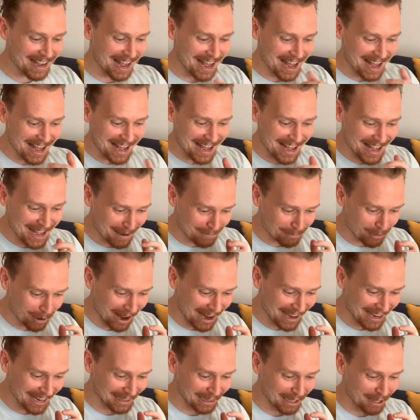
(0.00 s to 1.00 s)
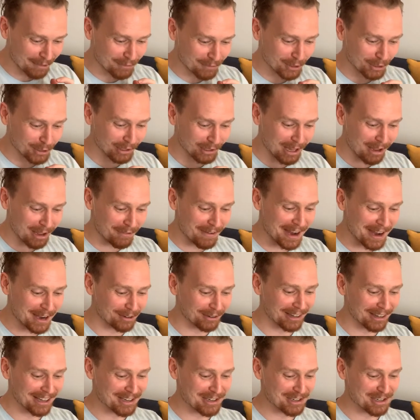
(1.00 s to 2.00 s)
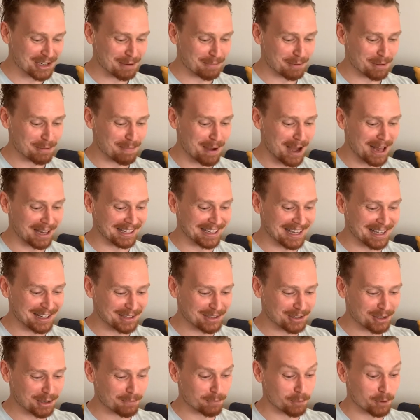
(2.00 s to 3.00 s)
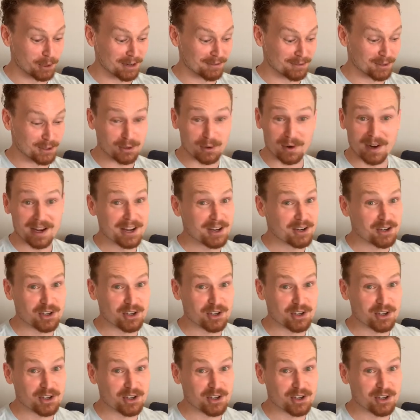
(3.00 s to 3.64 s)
I love your love-hate relationship with Molly at a certain point of view.